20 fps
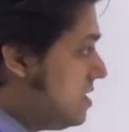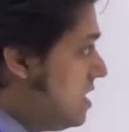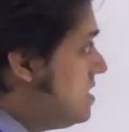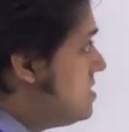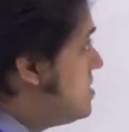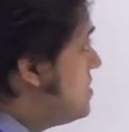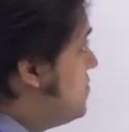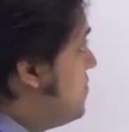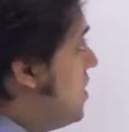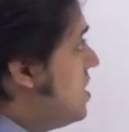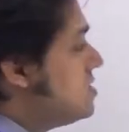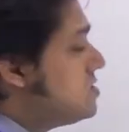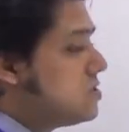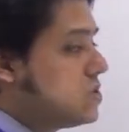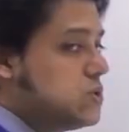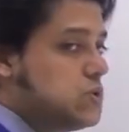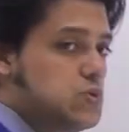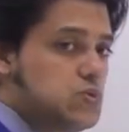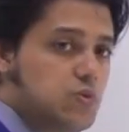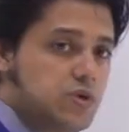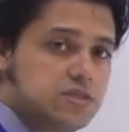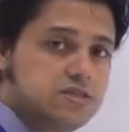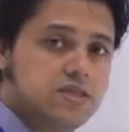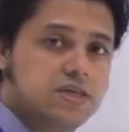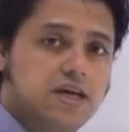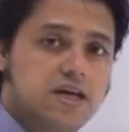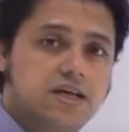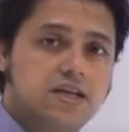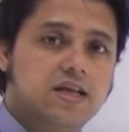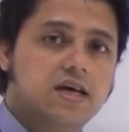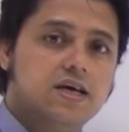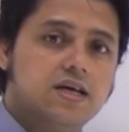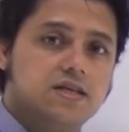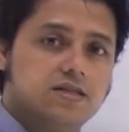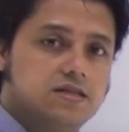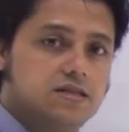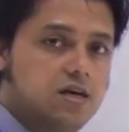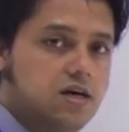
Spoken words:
Let's first do once again.